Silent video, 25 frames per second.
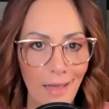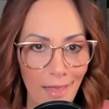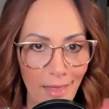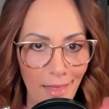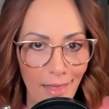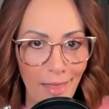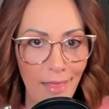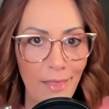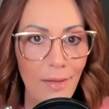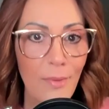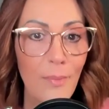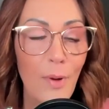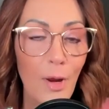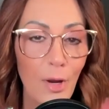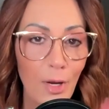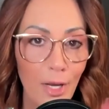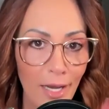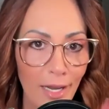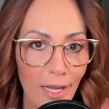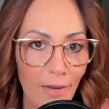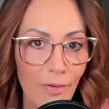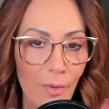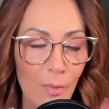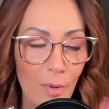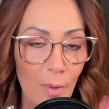the
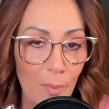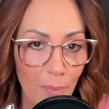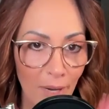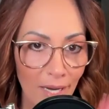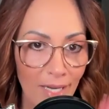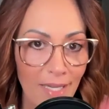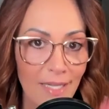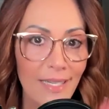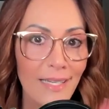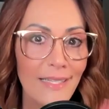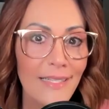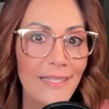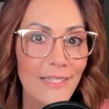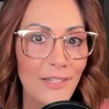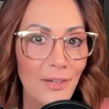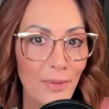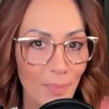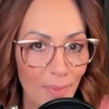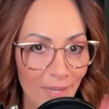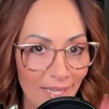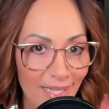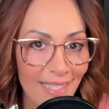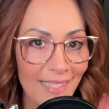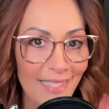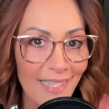marketing from abundance, your
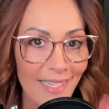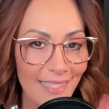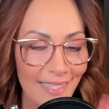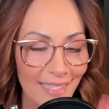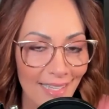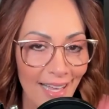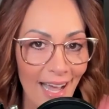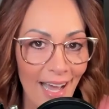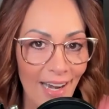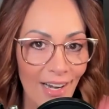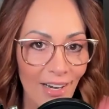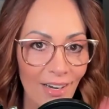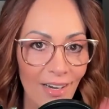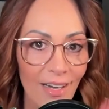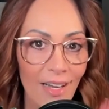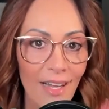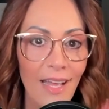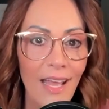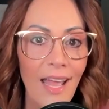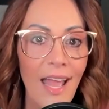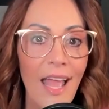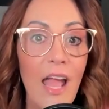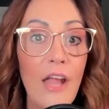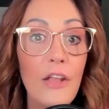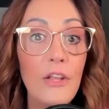business ladder,
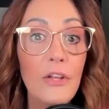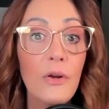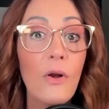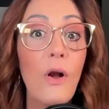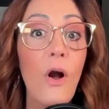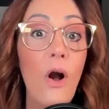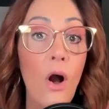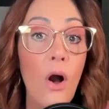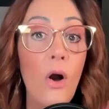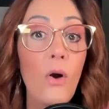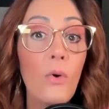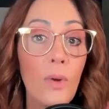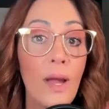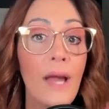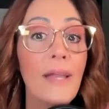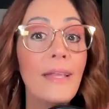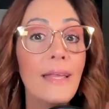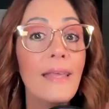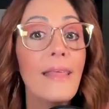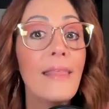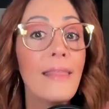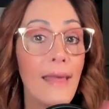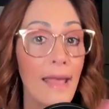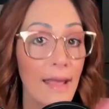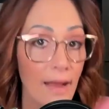and you're
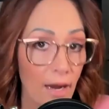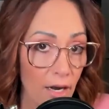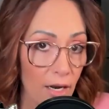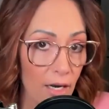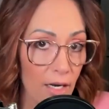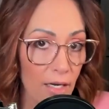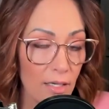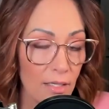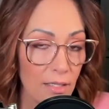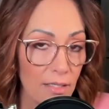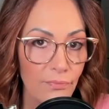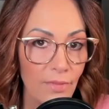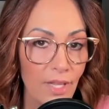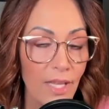already there.